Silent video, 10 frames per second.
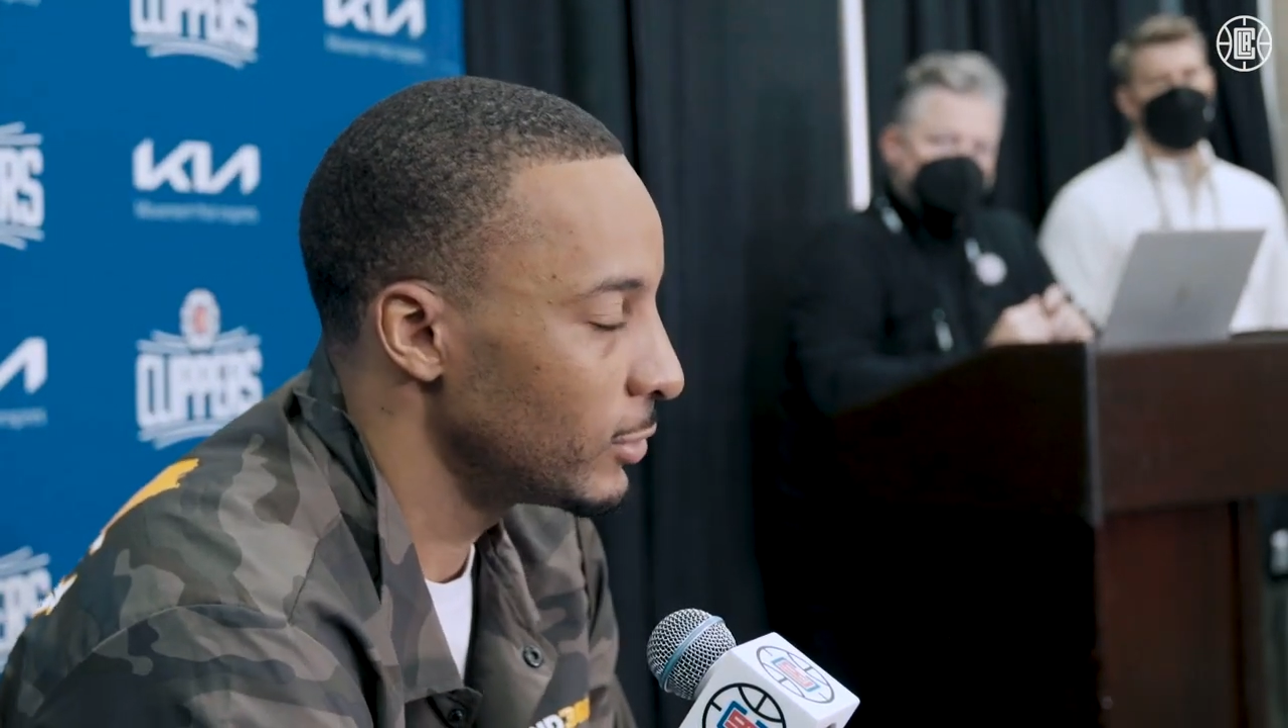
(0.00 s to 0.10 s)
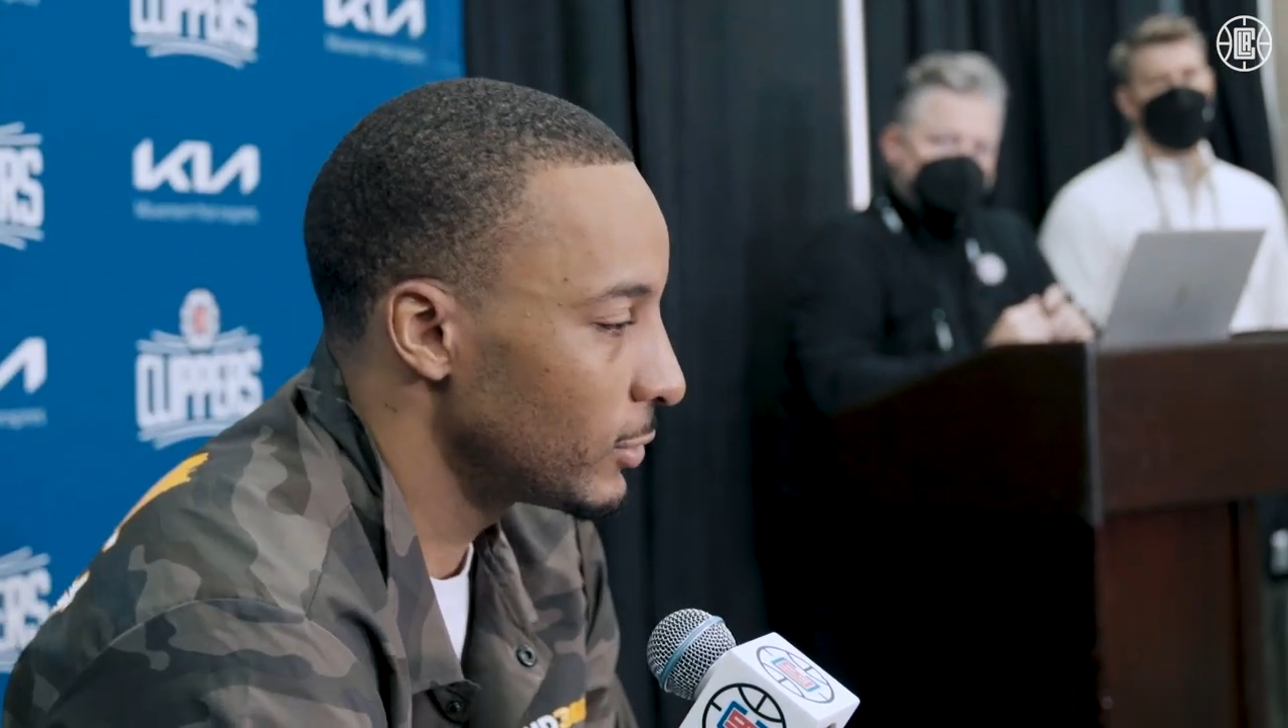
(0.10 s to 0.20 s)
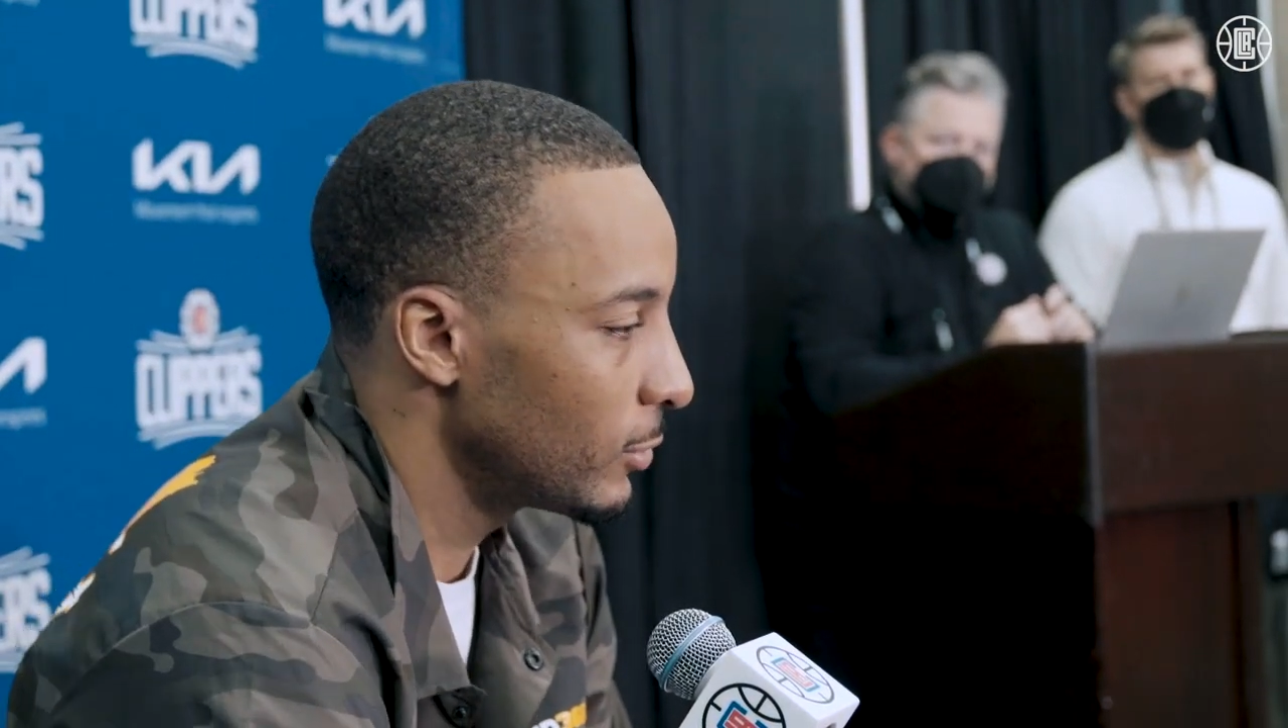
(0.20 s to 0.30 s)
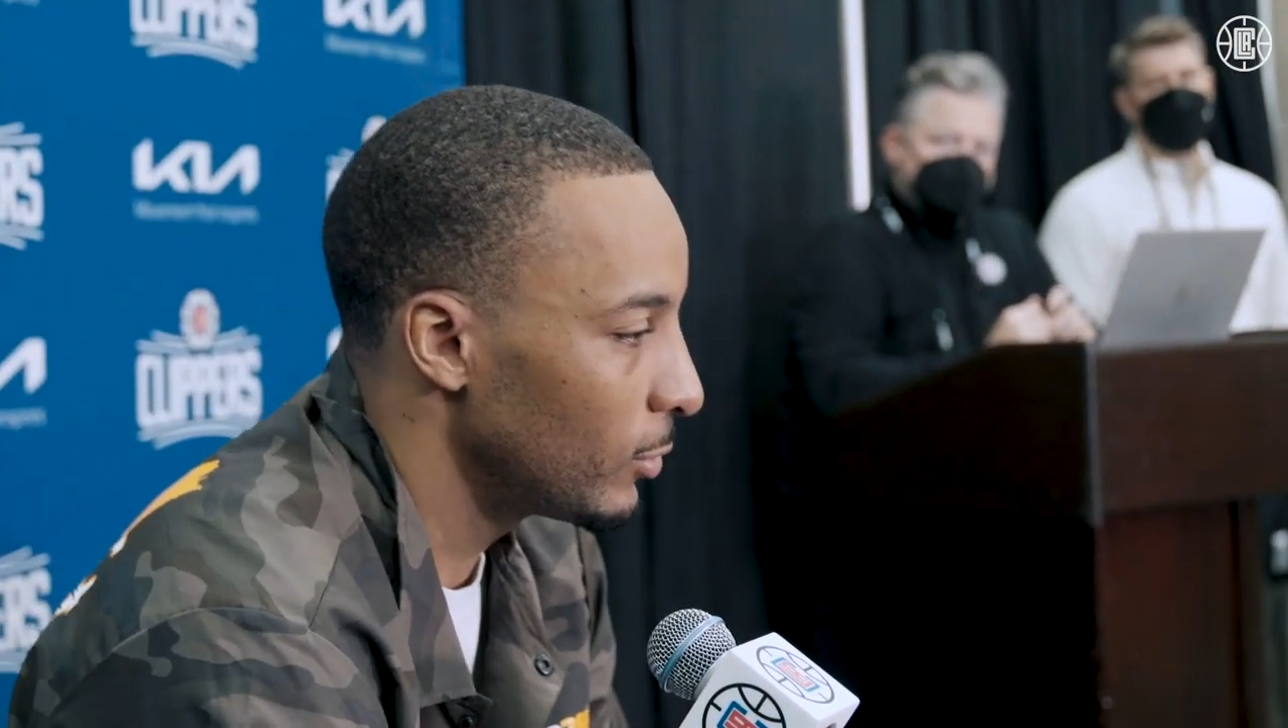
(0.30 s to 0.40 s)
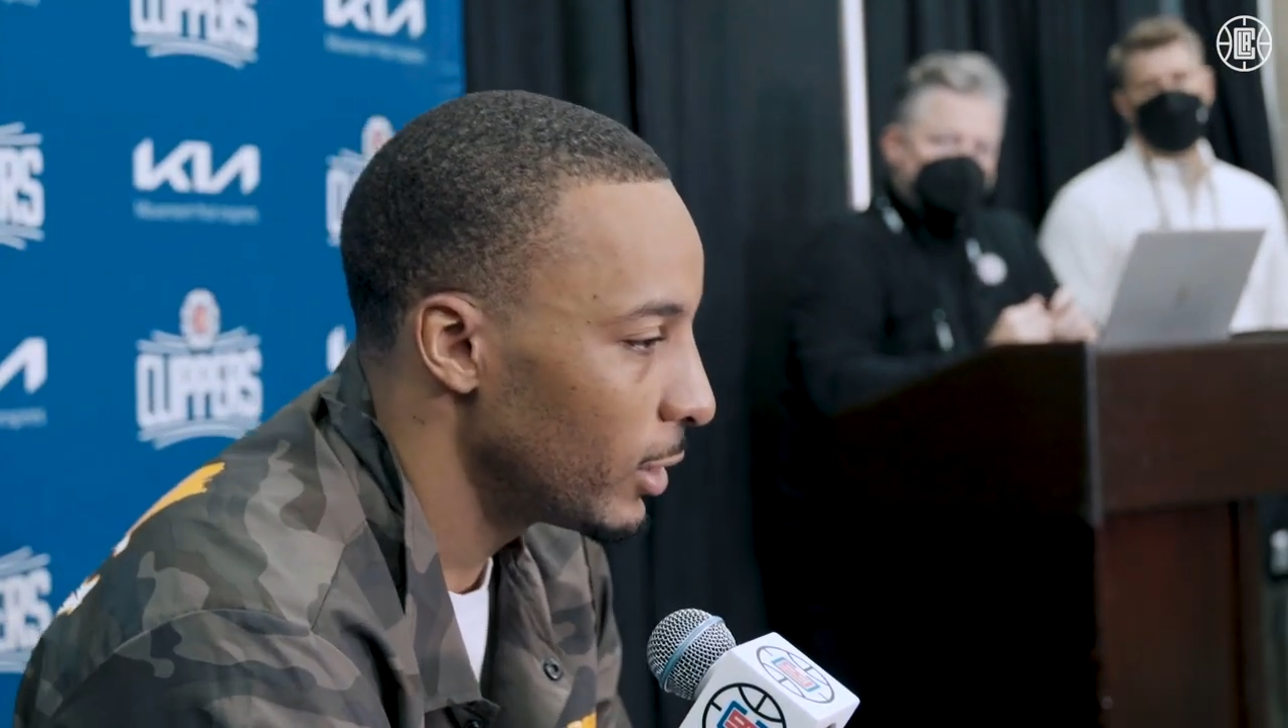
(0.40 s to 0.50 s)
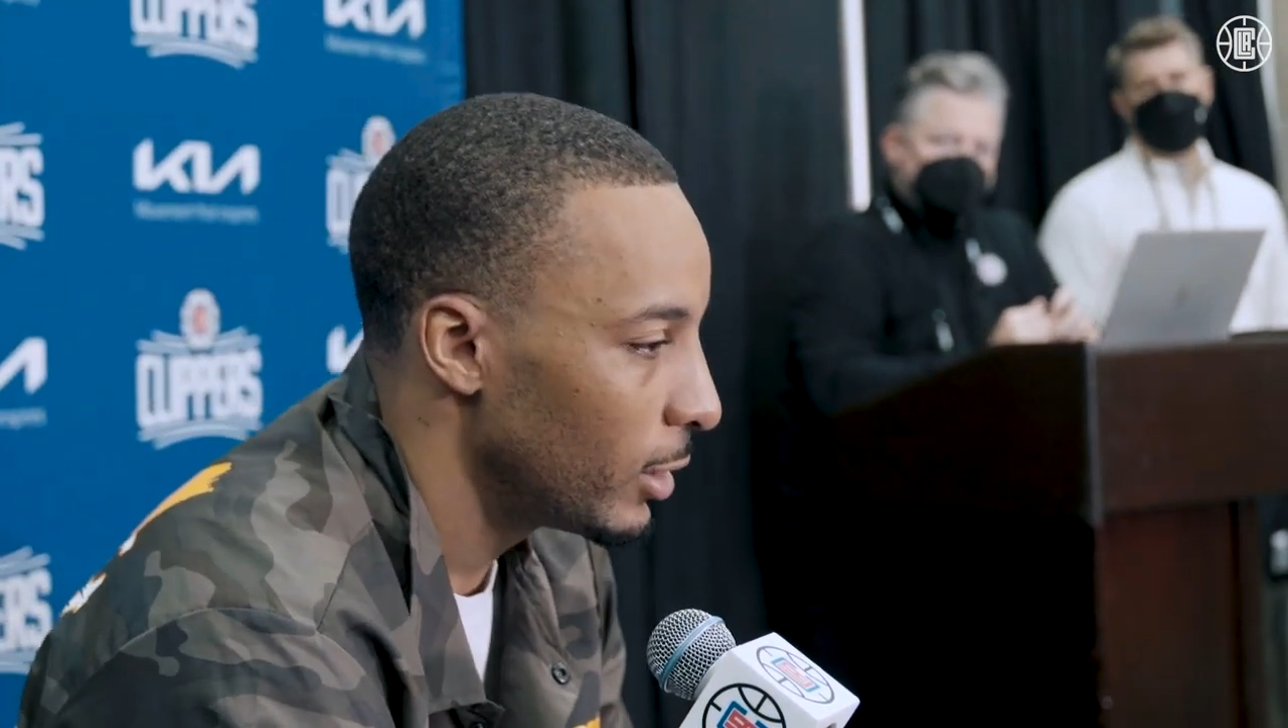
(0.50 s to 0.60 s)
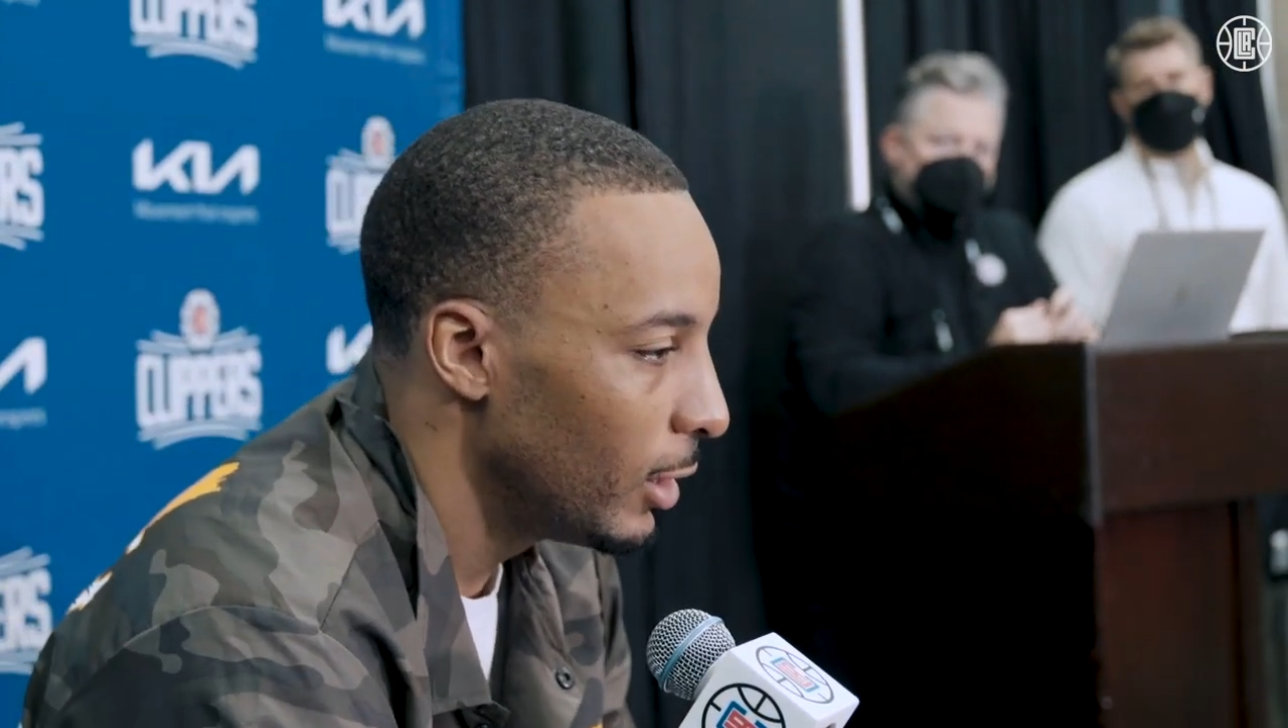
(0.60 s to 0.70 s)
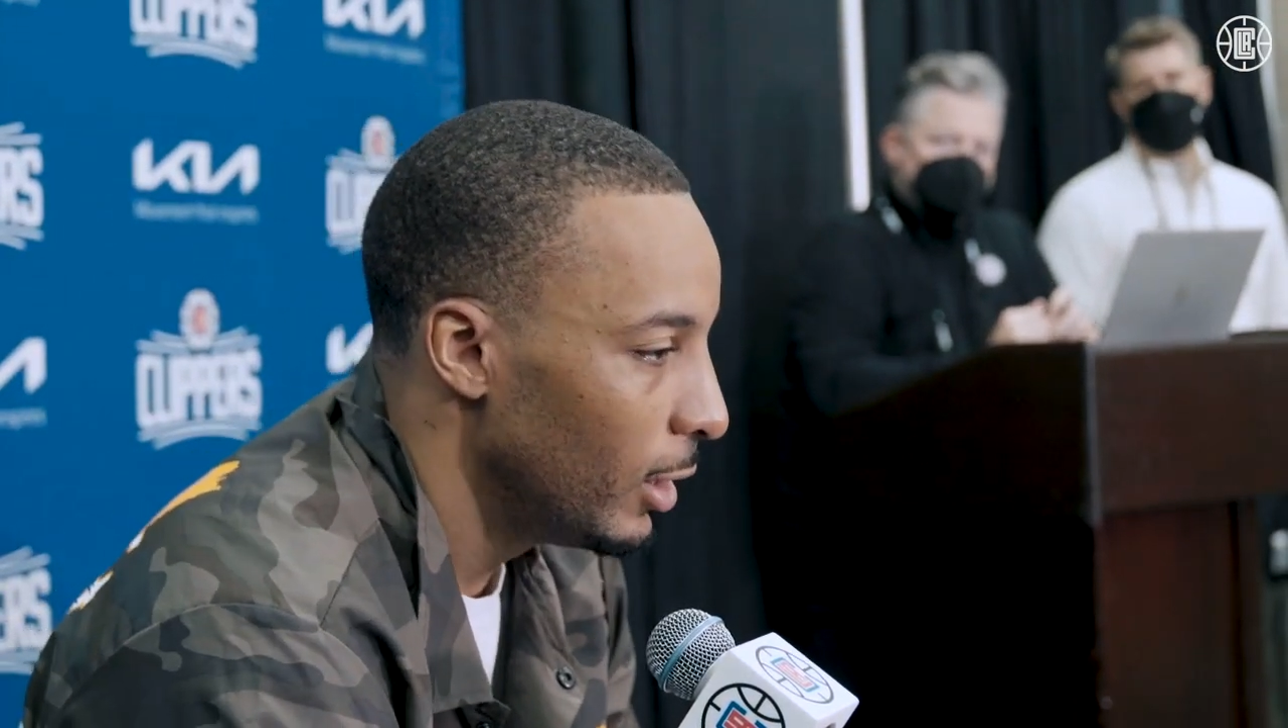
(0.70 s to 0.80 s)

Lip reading: just the way,